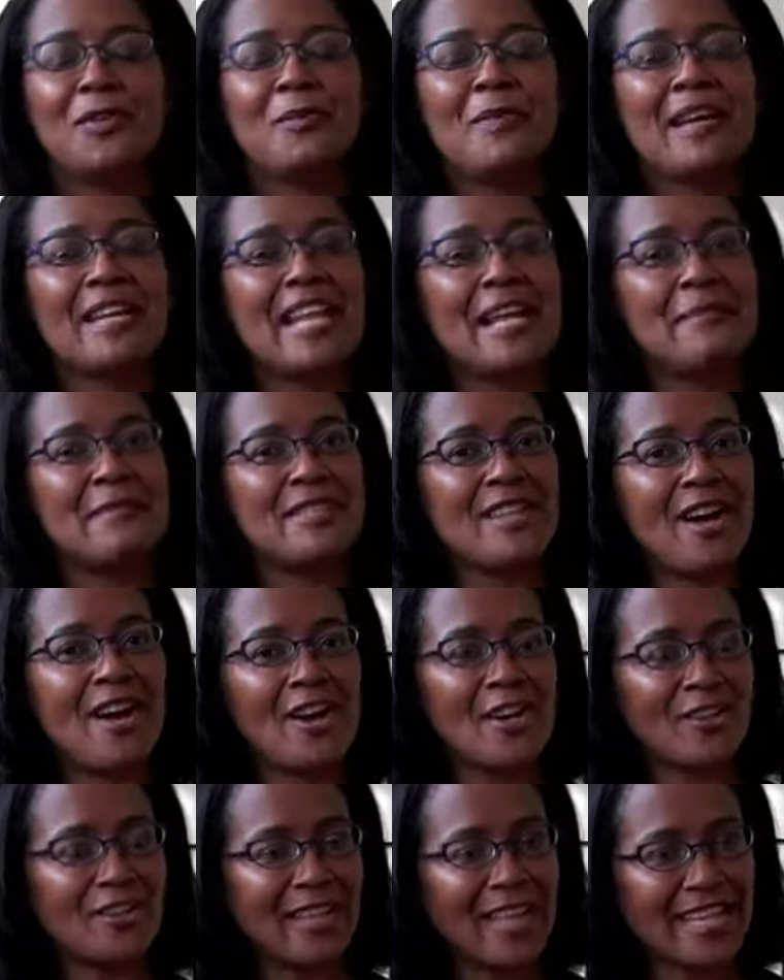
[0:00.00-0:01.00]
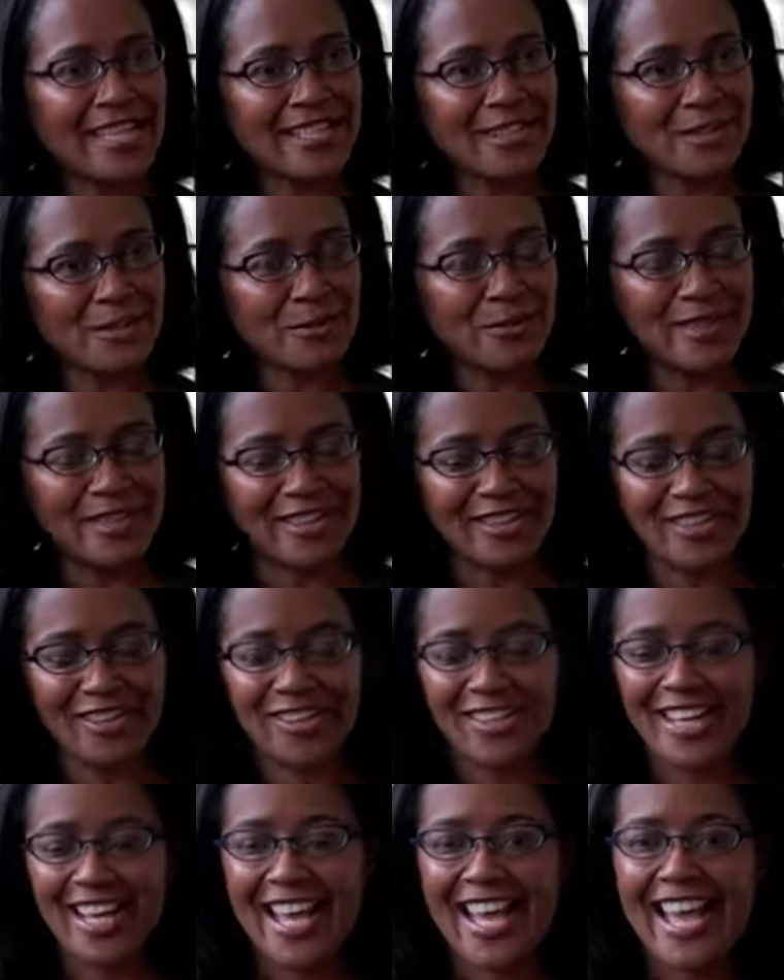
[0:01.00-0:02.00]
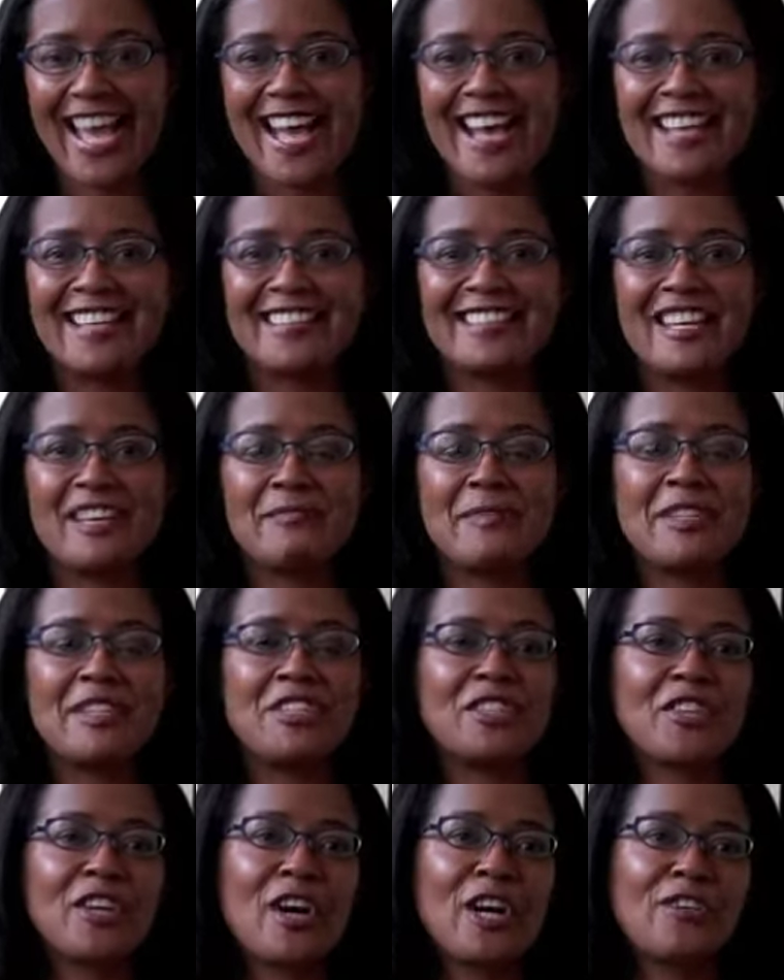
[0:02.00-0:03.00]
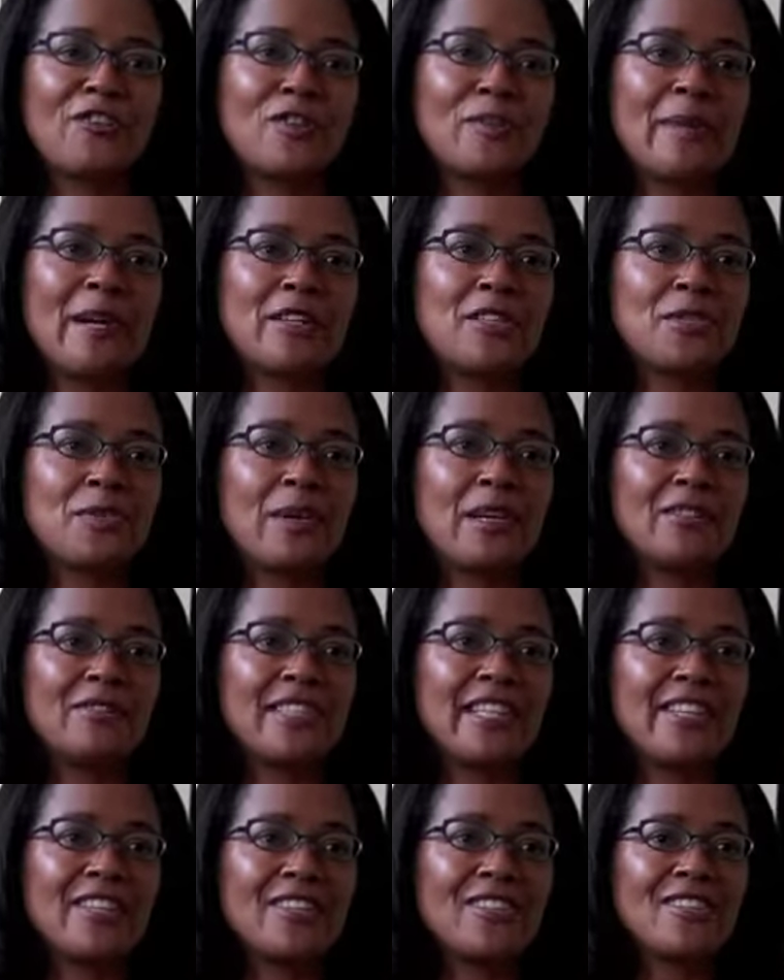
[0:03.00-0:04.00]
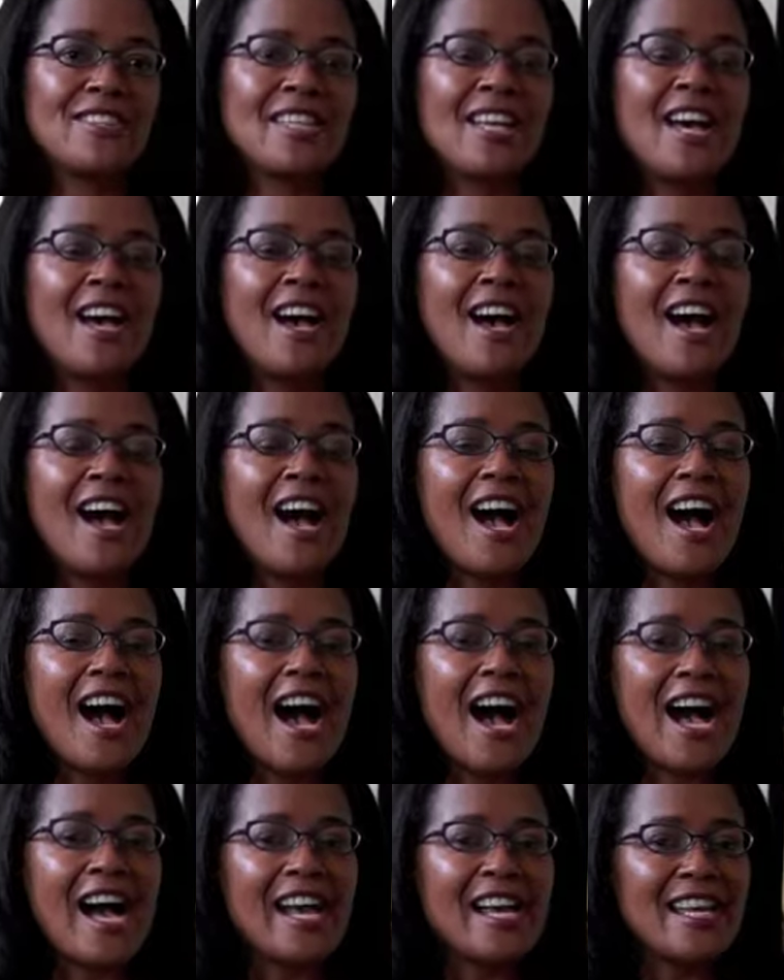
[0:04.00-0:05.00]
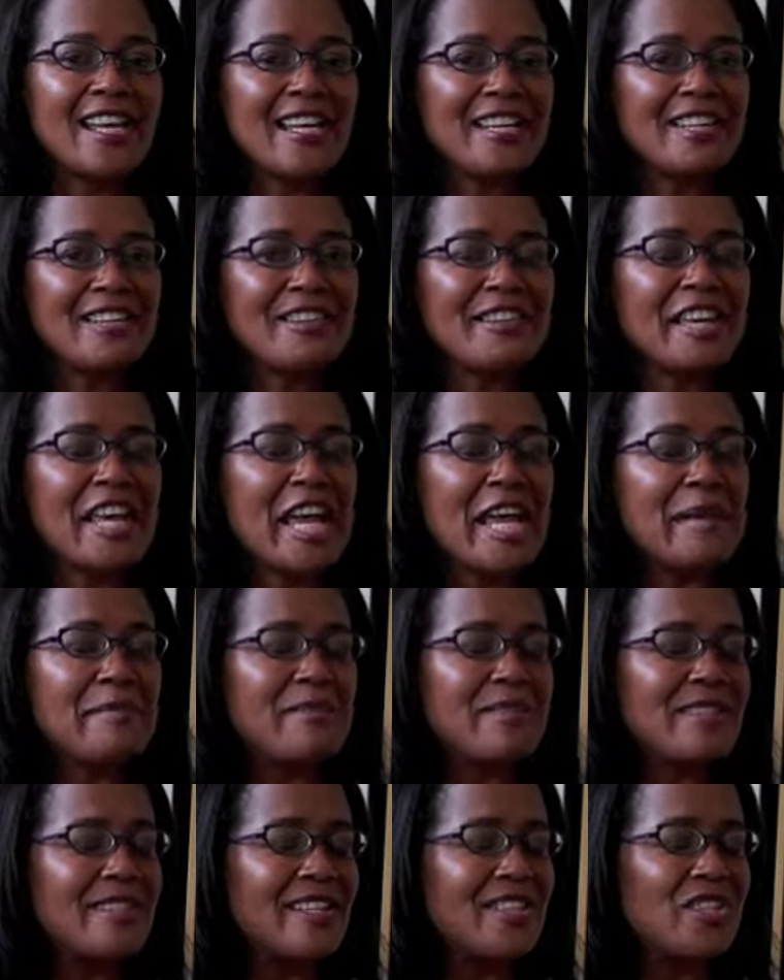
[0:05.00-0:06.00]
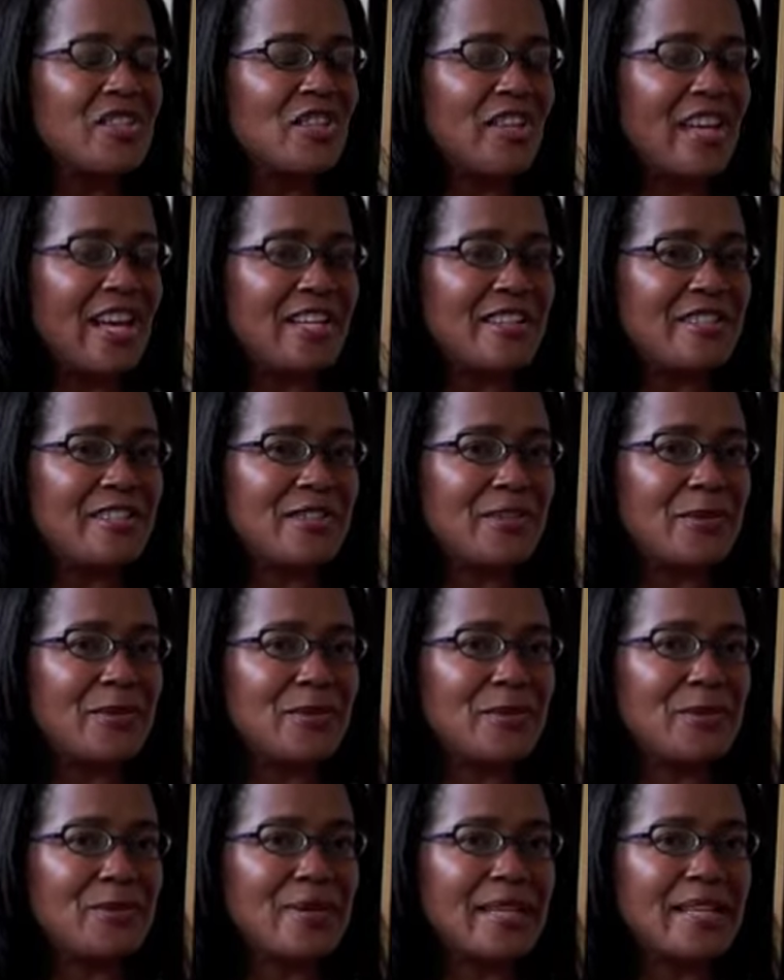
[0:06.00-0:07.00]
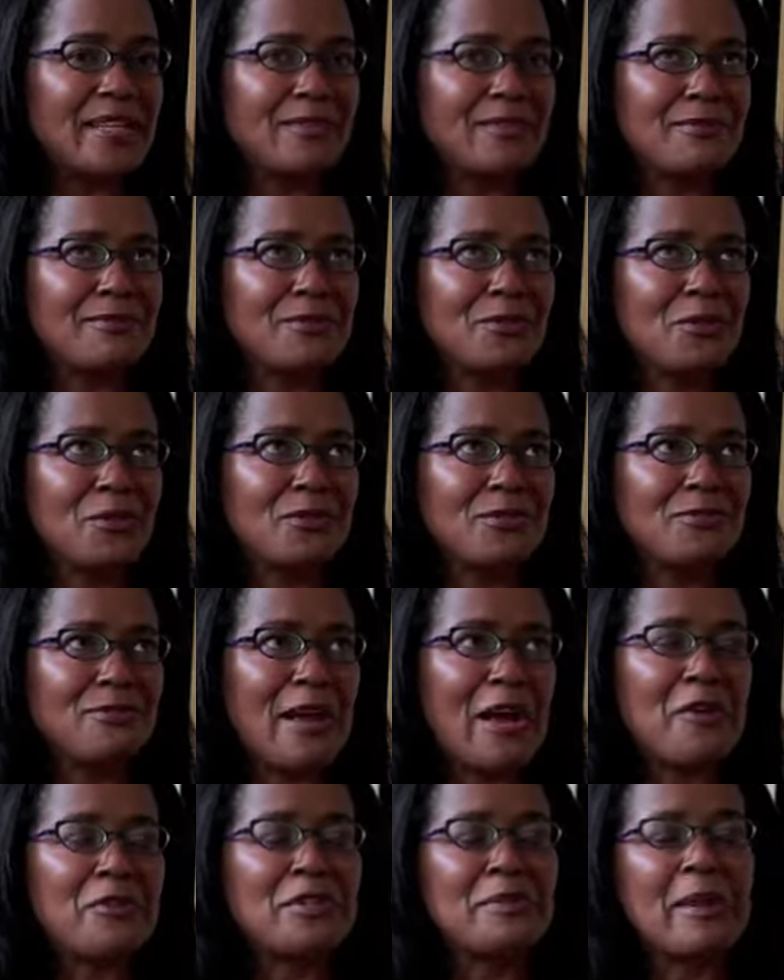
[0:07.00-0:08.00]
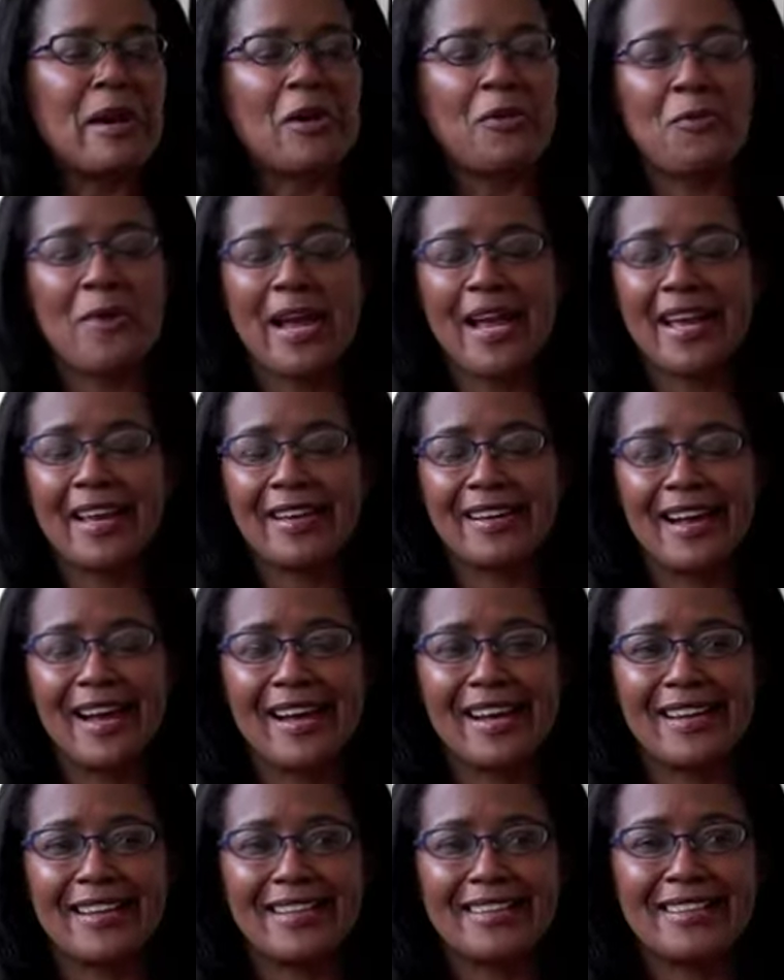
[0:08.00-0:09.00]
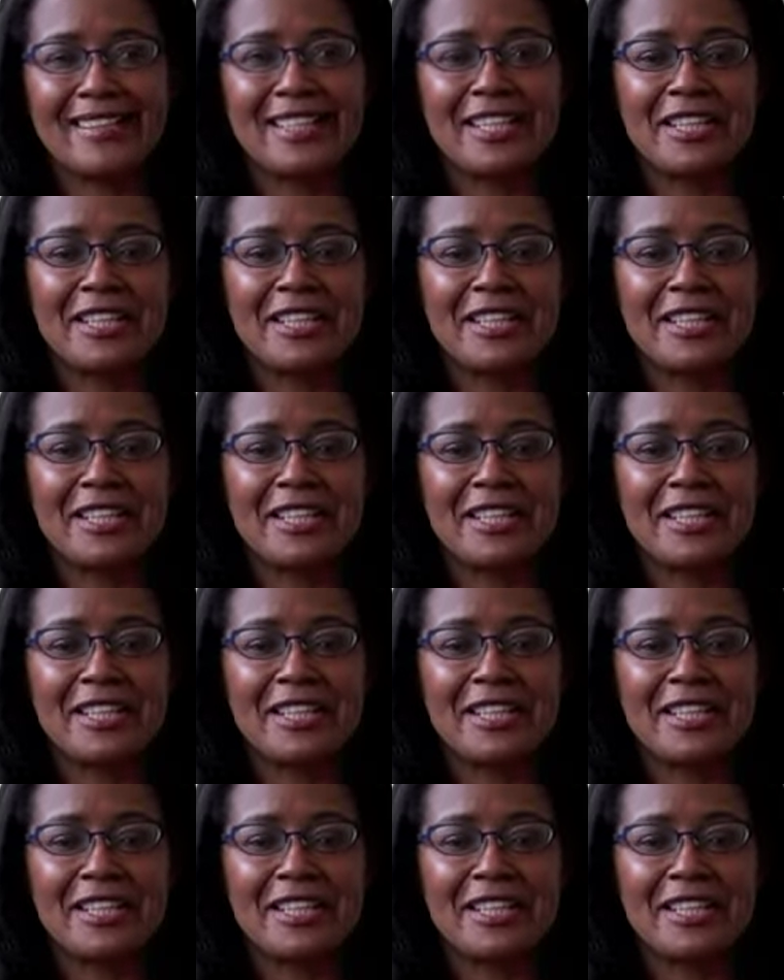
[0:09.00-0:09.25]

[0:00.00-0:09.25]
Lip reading: my name is Arlette Greer, and I've been in Chicago for about 12 years. I came to Zen Shiatsu in a sort of roundabout way. I